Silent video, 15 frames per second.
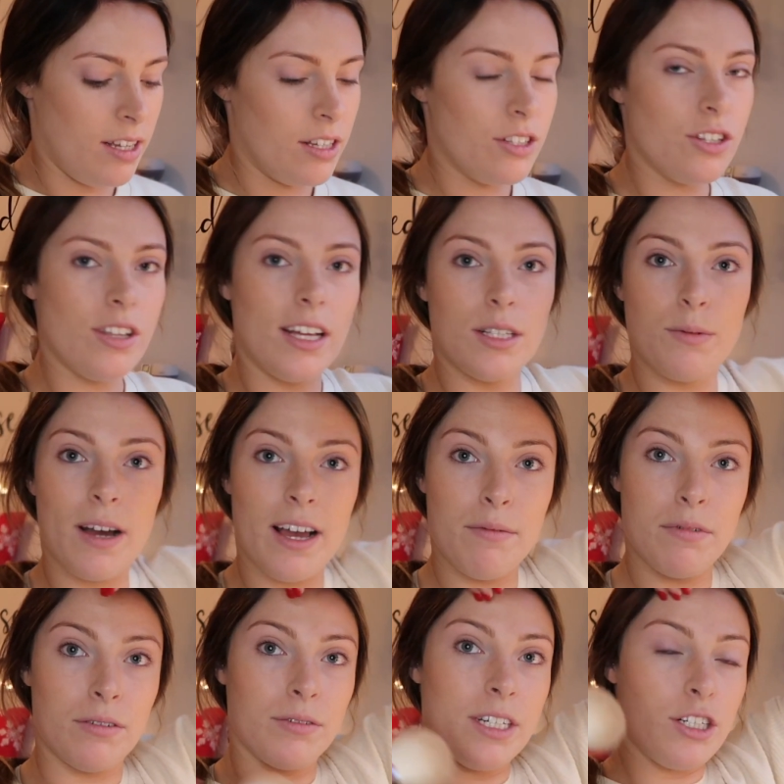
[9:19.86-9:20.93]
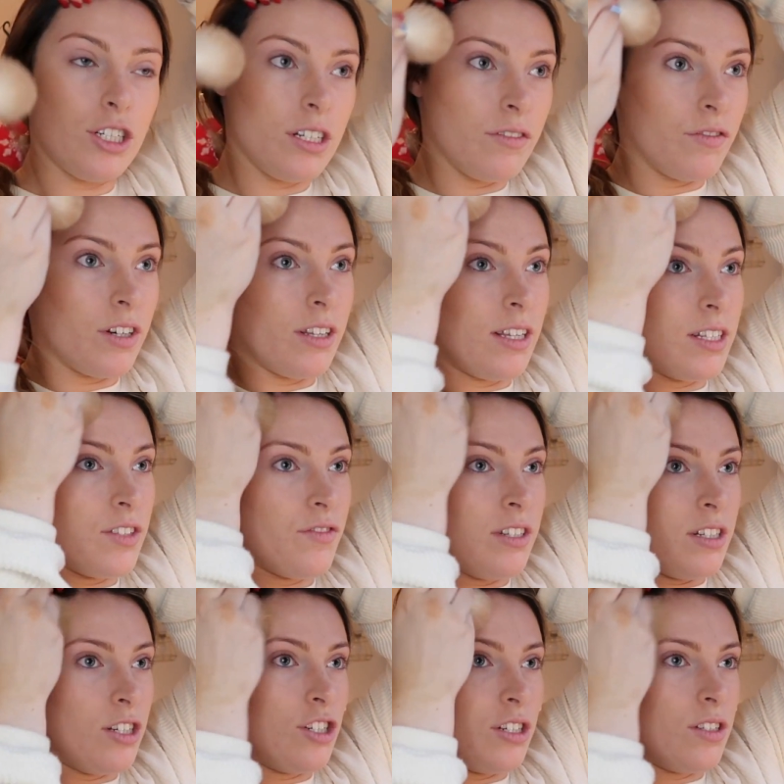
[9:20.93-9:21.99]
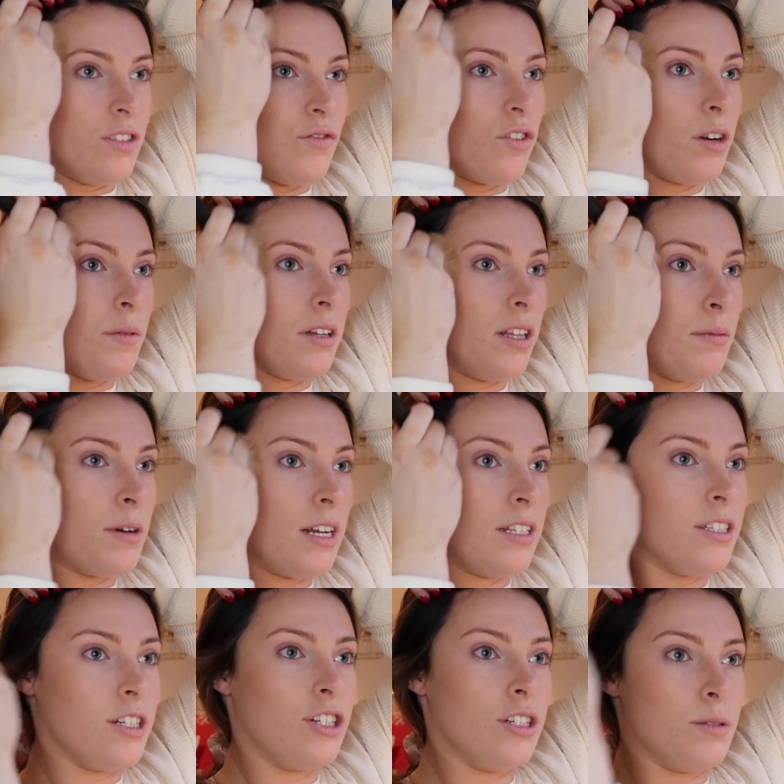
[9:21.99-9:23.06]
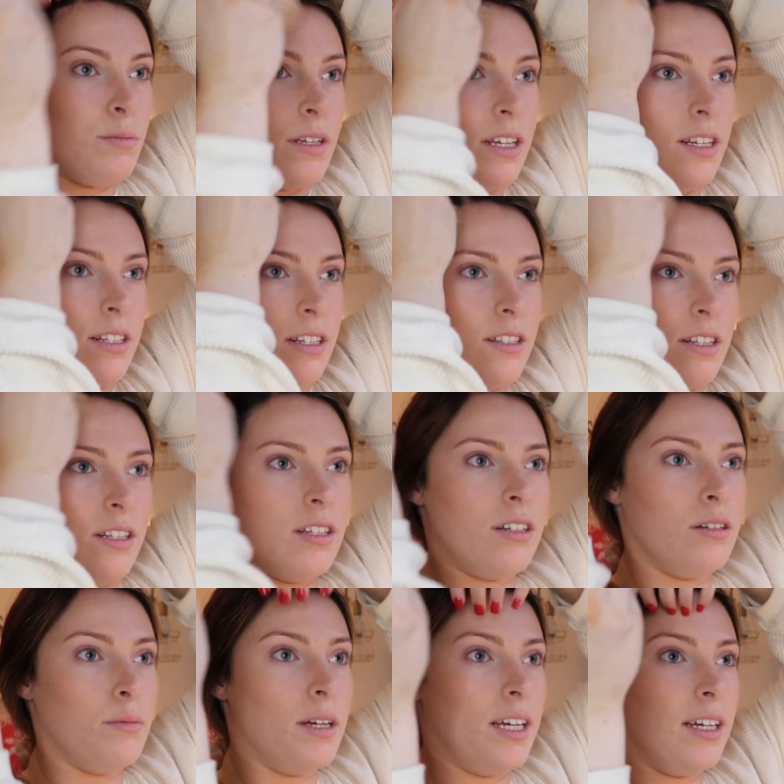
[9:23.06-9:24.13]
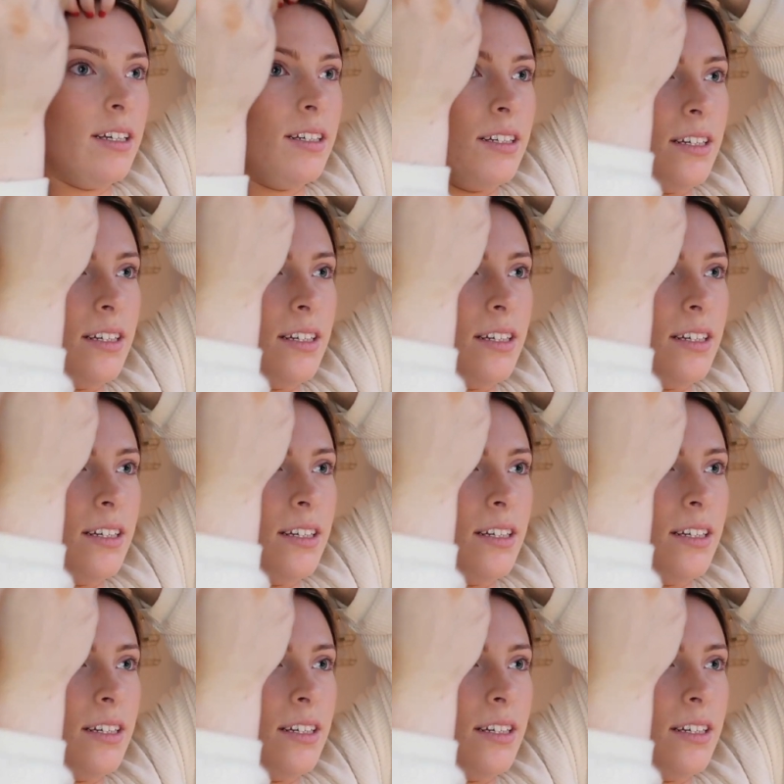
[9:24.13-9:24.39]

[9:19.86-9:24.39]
So that's why I've been reaching for this Physicians Formula bronzer, just because it's a little bit